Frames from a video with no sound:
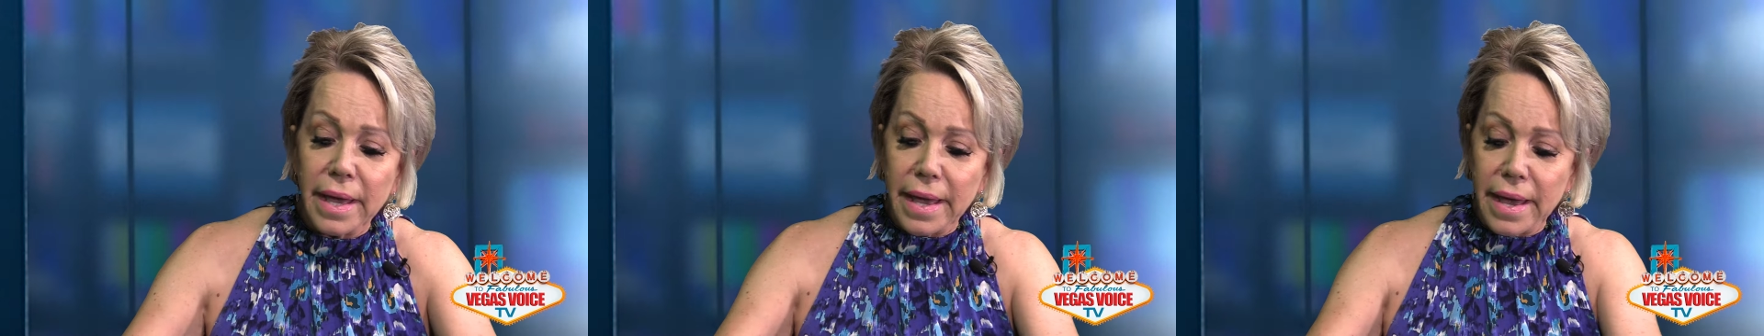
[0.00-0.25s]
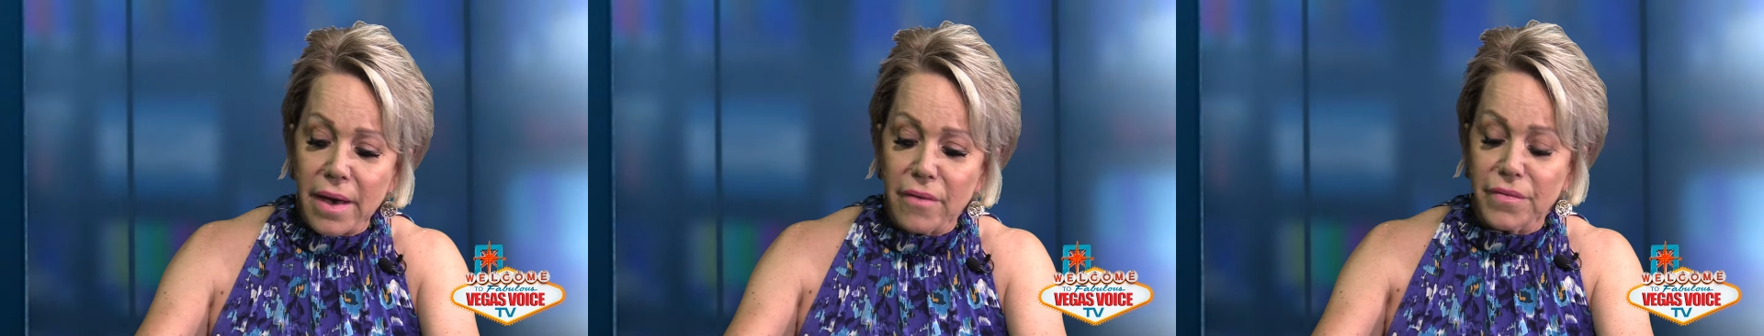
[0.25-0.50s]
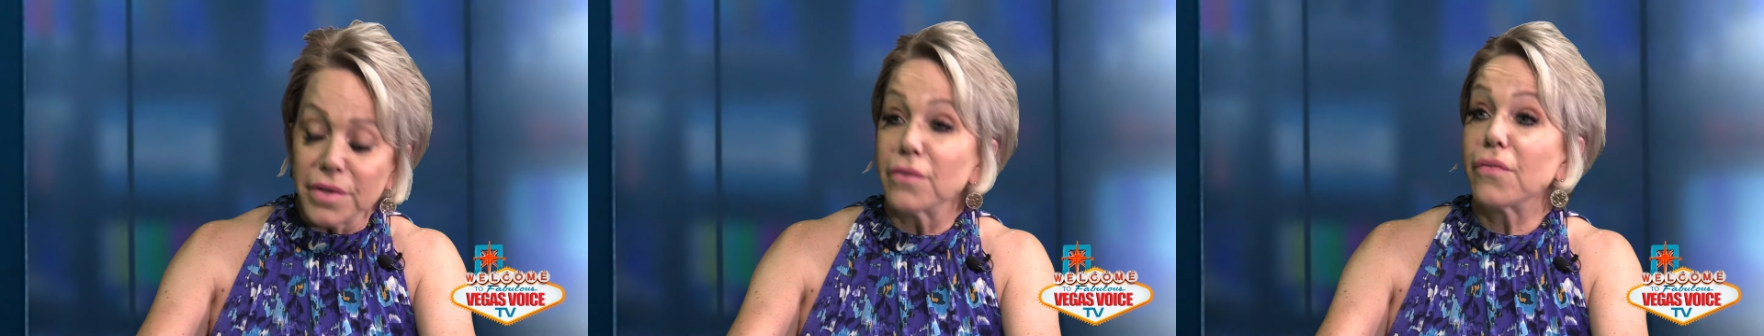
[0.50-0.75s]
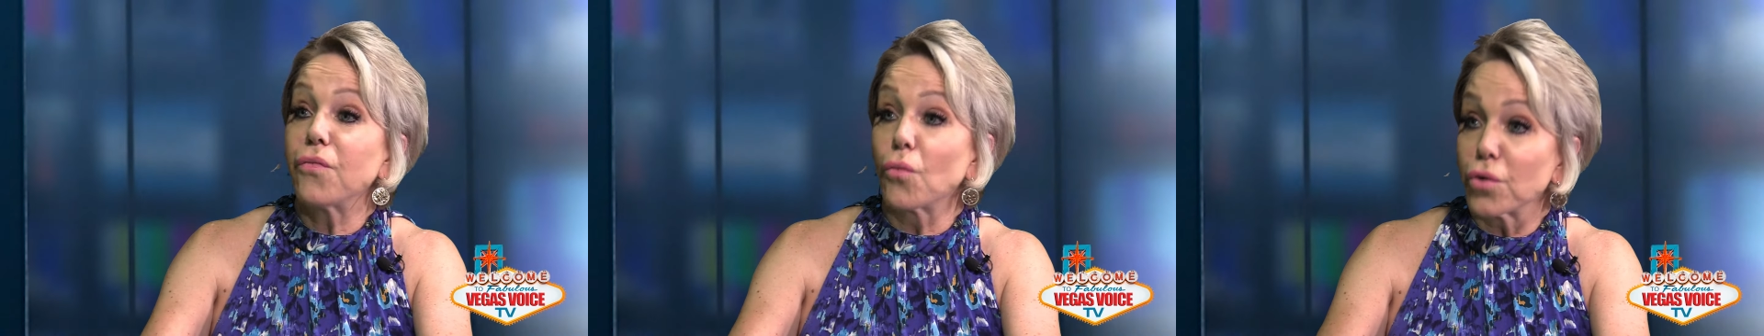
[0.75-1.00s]
have an
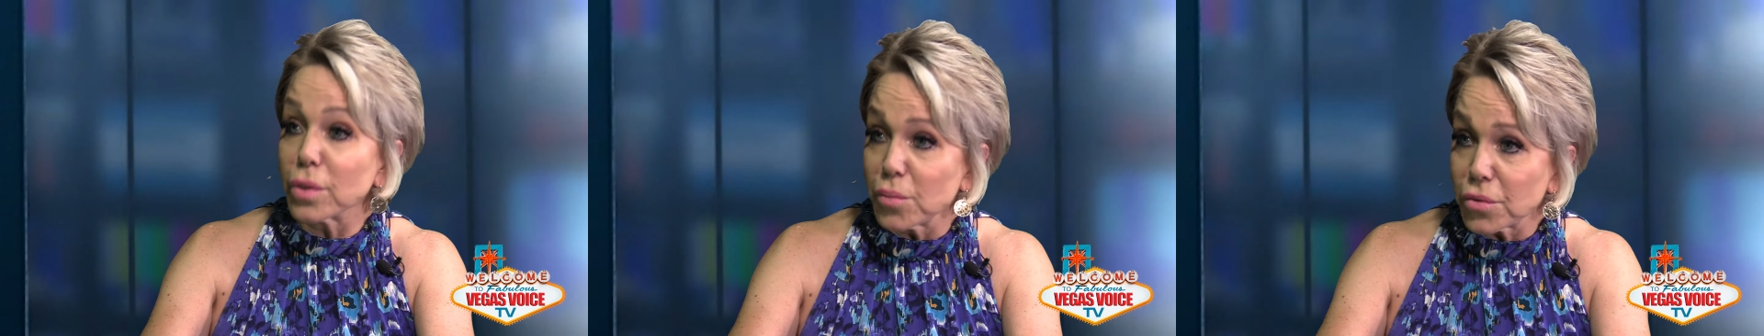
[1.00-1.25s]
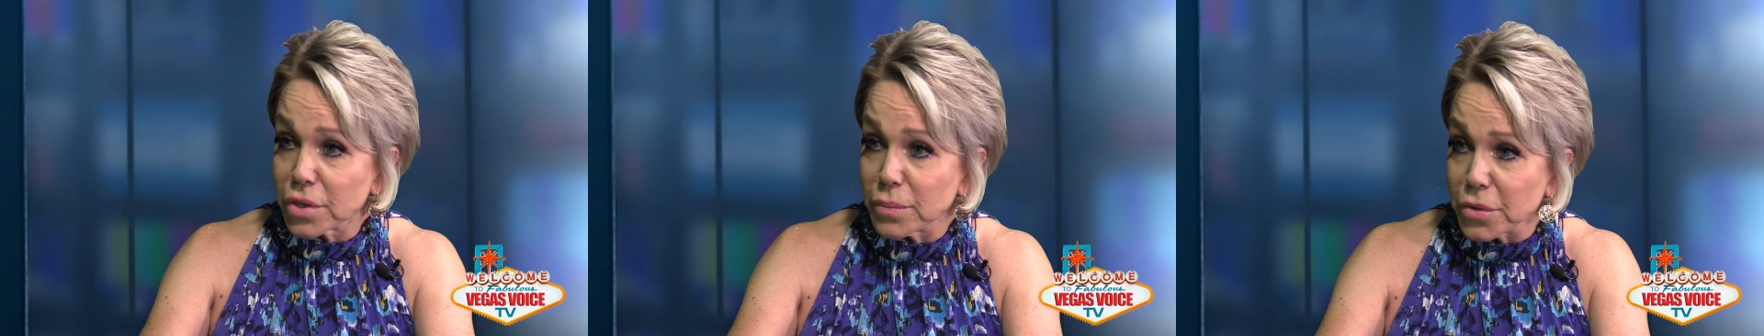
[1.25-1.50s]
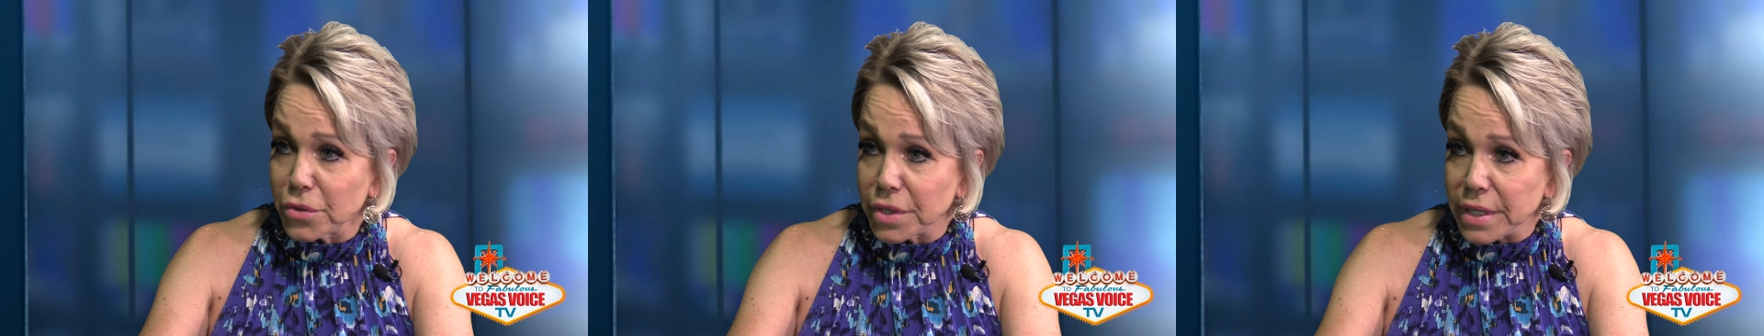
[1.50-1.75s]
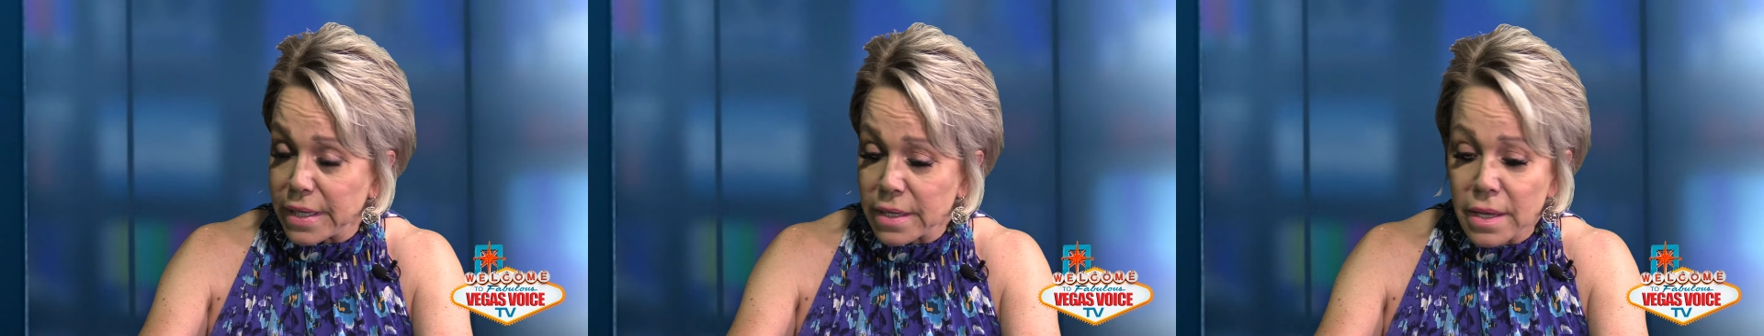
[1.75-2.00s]
affordable
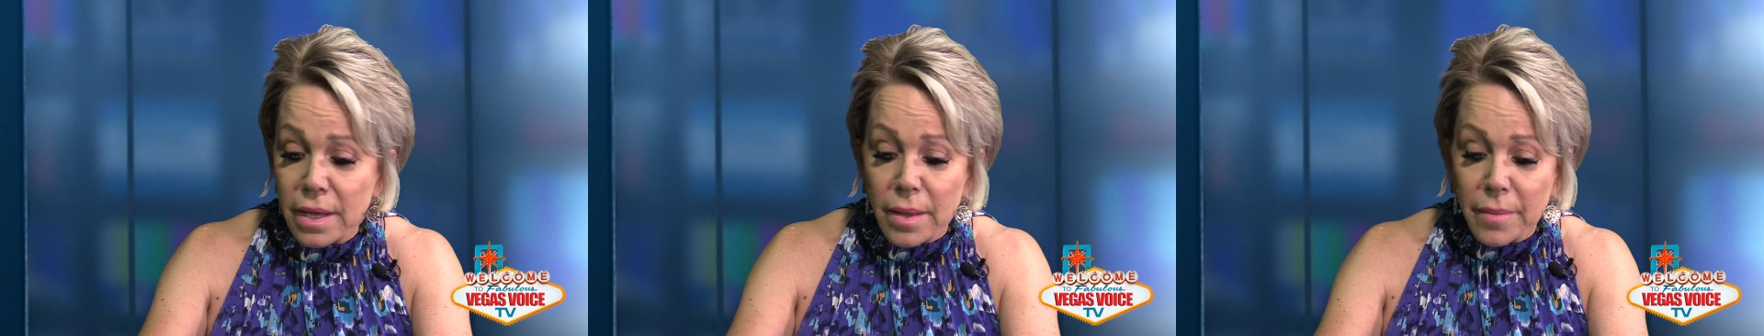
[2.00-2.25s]
community,